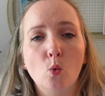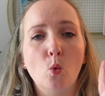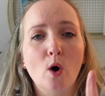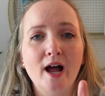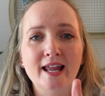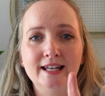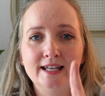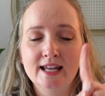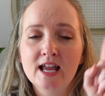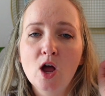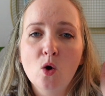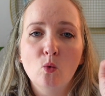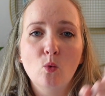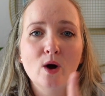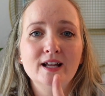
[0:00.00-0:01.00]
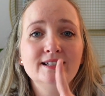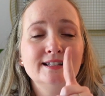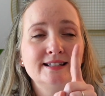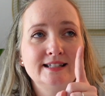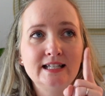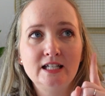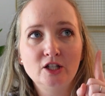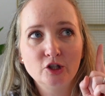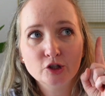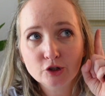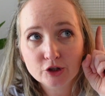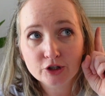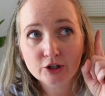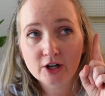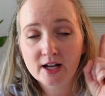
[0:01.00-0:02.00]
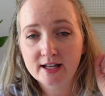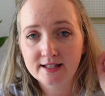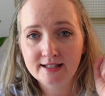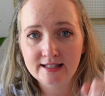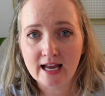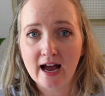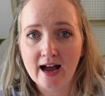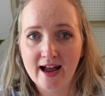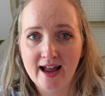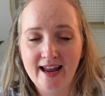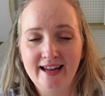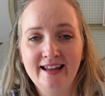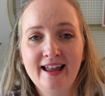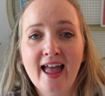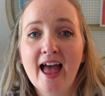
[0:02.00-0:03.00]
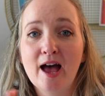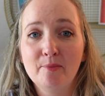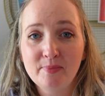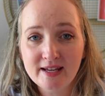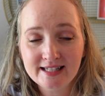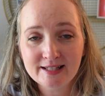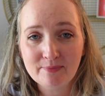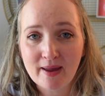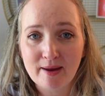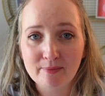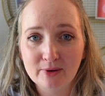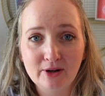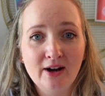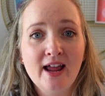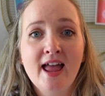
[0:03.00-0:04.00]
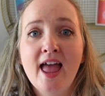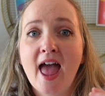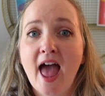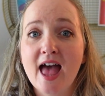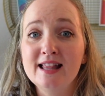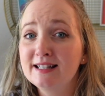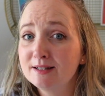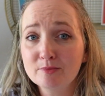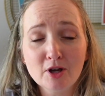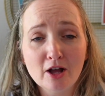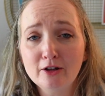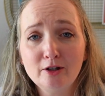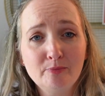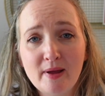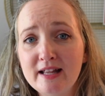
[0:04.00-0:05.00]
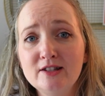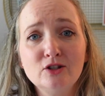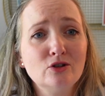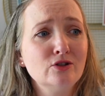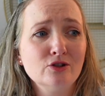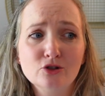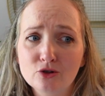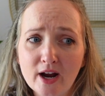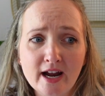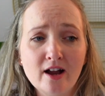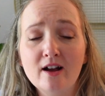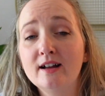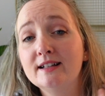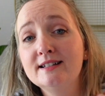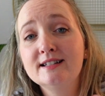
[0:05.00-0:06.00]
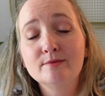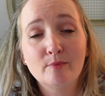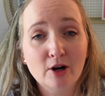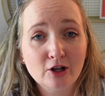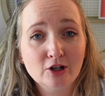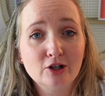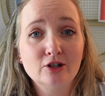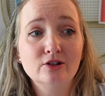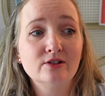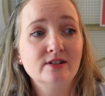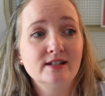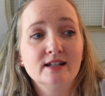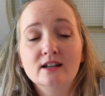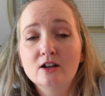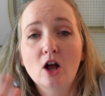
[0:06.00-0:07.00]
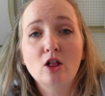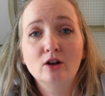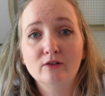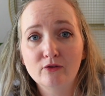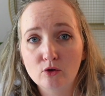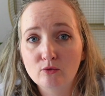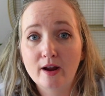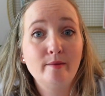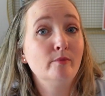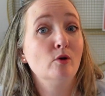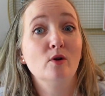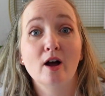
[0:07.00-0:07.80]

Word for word: One, one singular die a piece of paper, and some colored pencils, crayons, markers, colorful rainbow